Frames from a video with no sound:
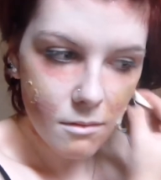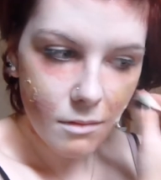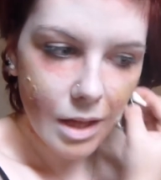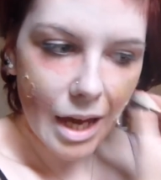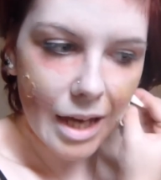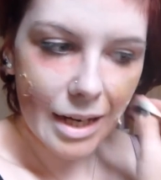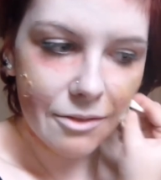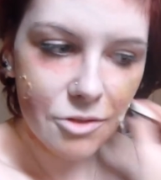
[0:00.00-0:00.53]

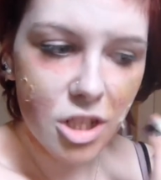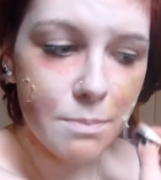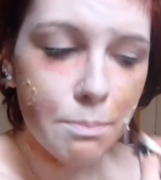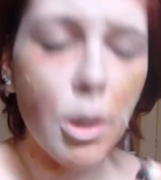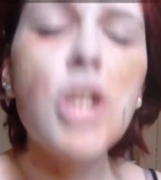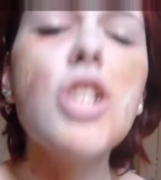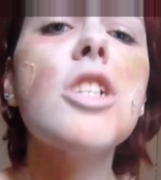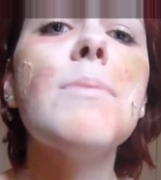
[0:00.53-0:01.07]
And I've just
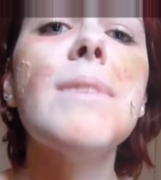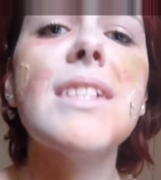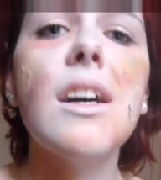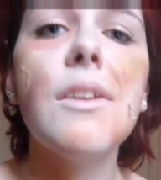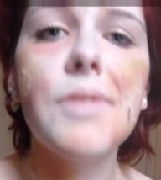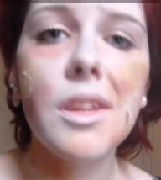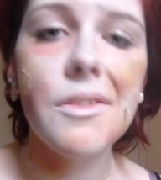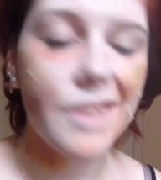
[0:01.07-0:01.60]
punched
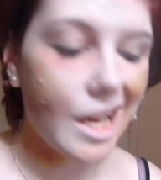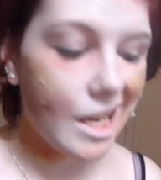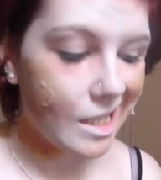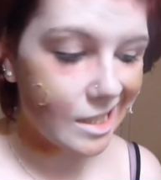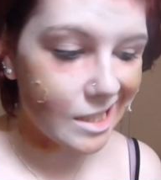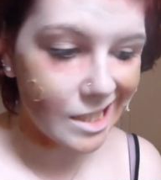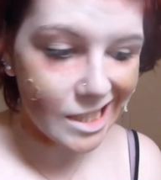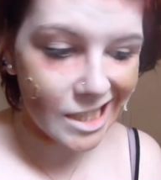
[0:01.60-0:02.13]
myself in the
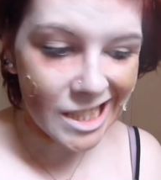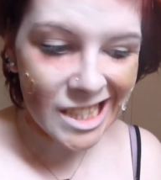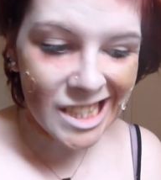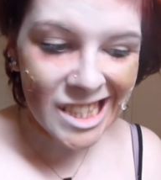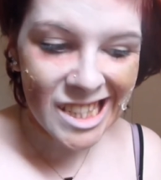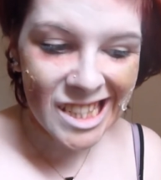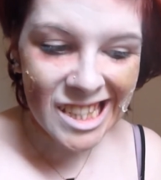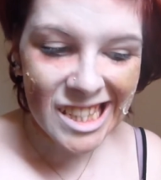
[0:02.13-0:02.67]
face.
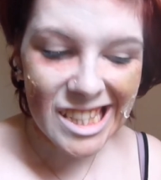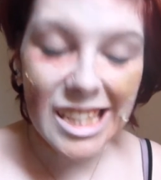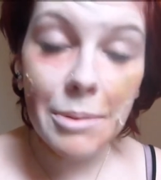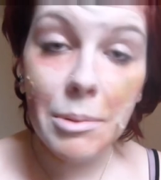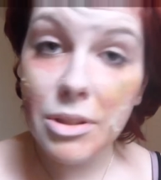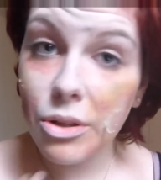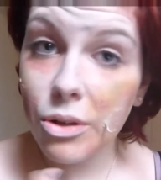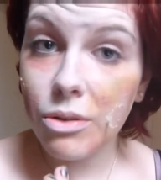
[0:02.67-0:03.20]
So now
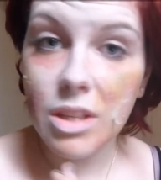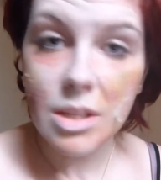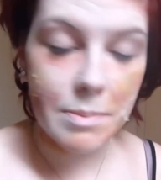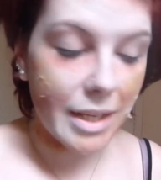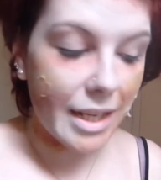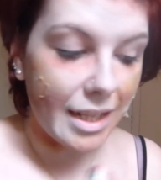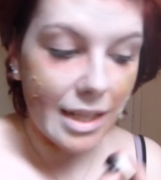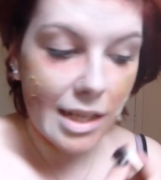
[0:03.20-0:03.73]
my tooth is
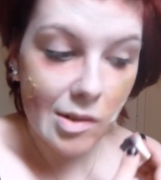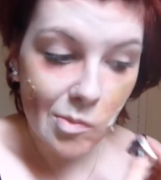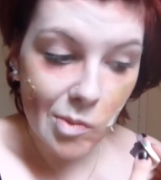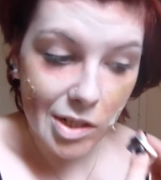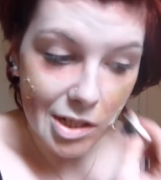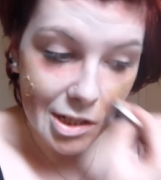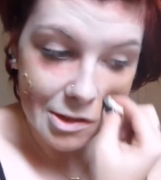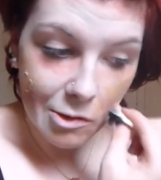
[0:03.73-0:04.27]
bleeding,
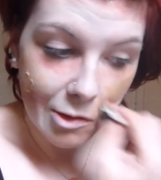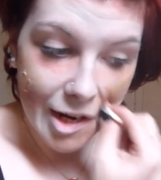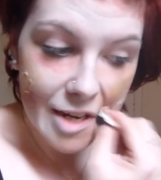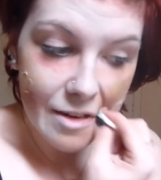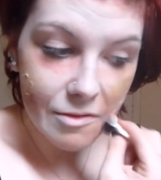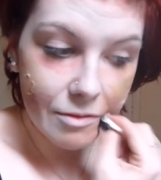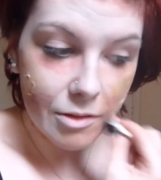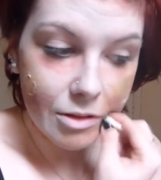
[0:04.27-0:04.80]
which is
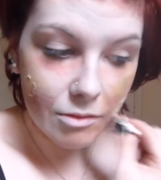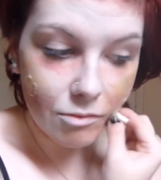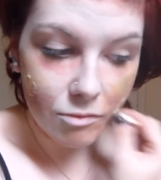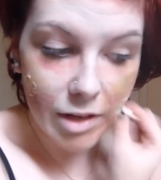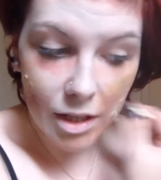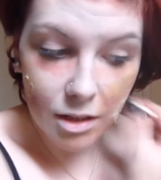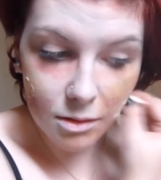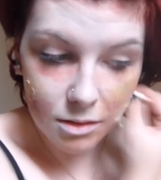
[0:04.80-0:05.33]
great for
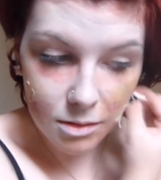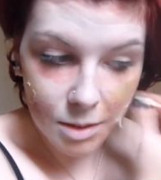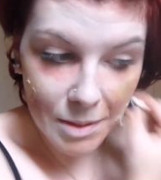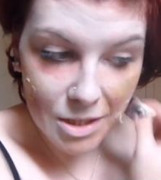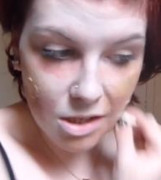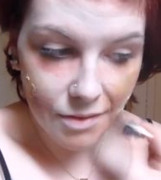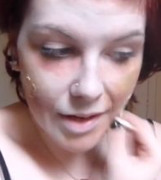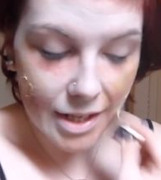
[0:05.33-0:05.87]
real
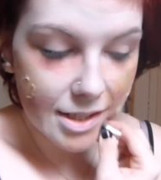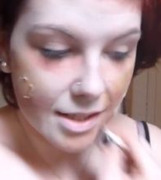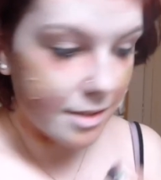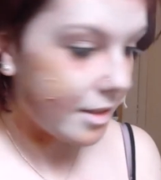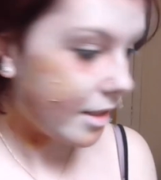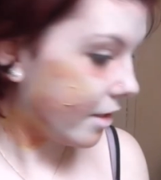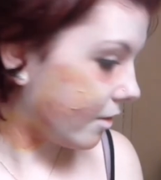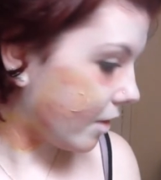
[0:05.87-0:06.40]
special effects.
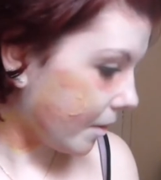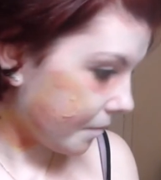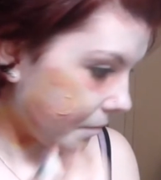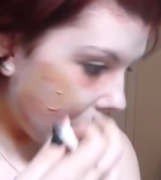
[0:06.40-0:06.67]
Here you are.